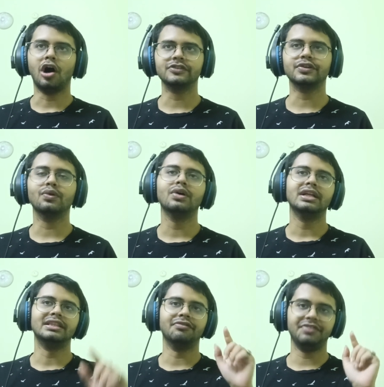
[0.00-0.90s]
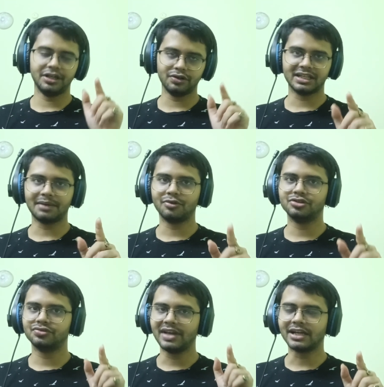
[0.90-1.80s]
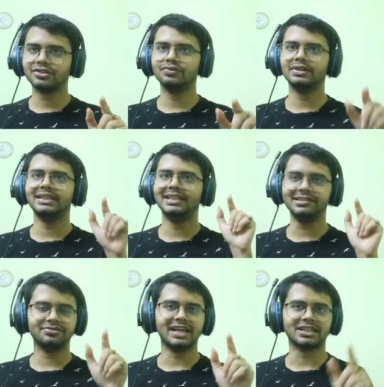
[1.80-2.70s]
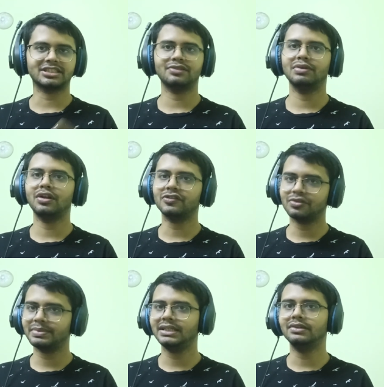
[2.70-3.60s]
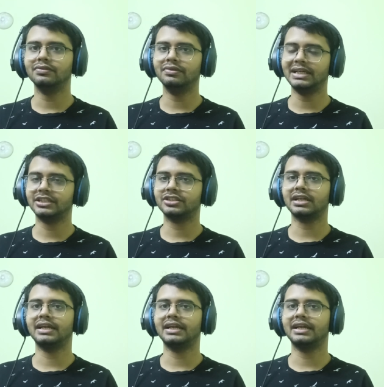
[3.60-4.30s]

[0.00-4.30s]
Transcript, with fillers: also the video that i'm going to react to in this reaction will also be linked